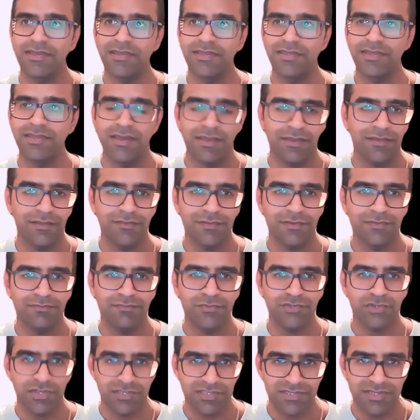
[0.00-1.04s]
yeah, if you
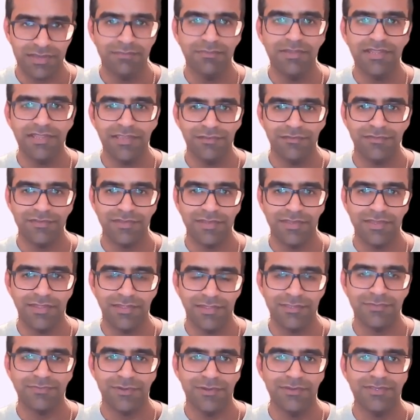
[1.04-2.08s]
trust and believe in
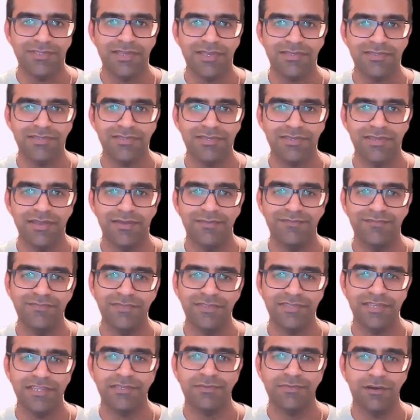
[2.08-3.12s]
this process.
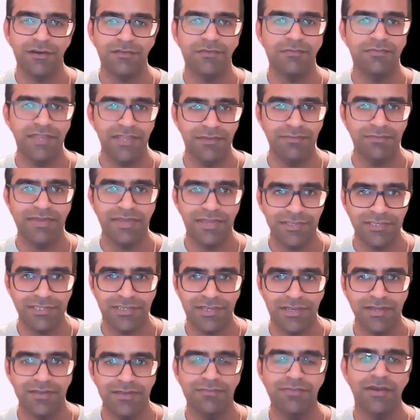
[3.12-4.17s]
It's actually part of a bigger
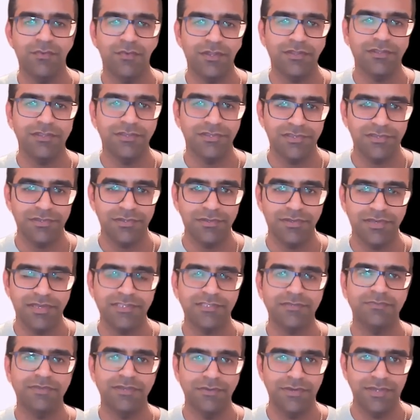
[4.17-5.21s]
picture, but I want you to
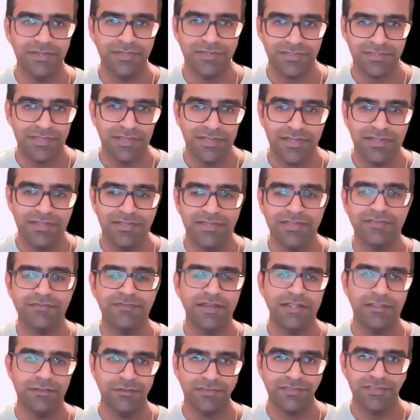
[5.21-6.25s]
experience this
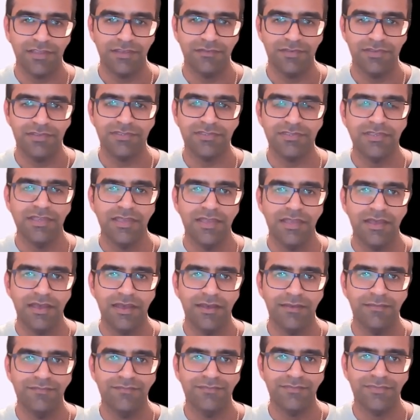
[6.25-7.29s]
value of service
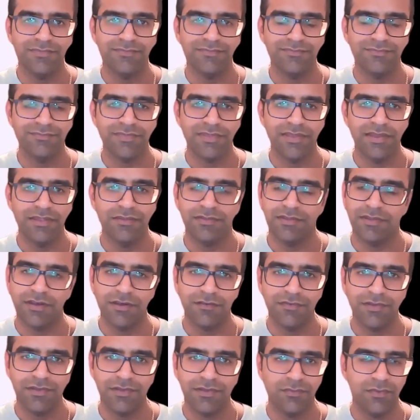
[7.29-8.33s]
and
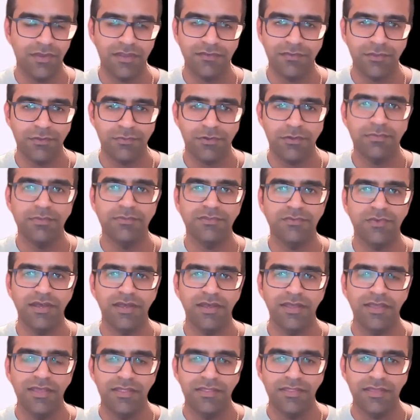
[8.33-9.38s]
cover whatever your problems were
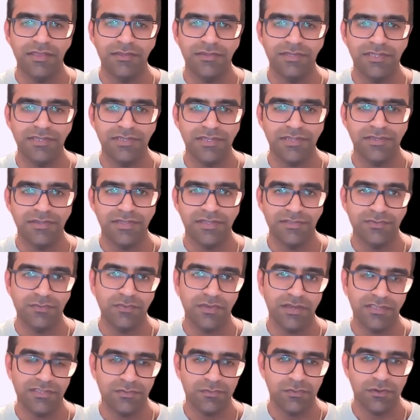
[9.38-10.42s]
that you needed
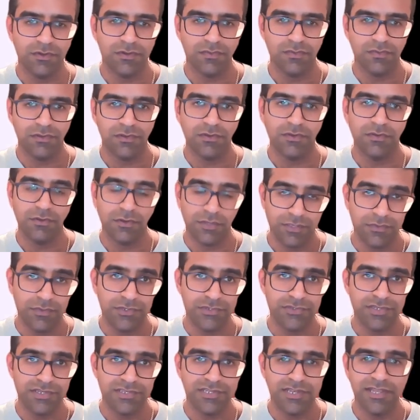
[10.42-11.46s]
as to what got you
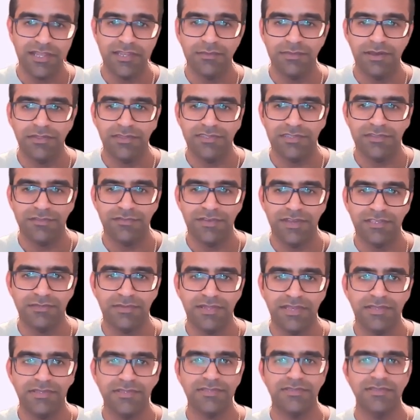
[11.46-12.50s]
interested to learn about this in the first
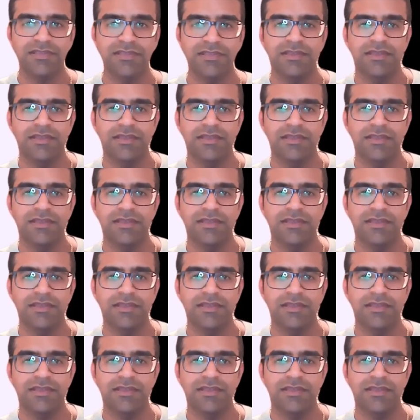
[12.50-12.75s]
place.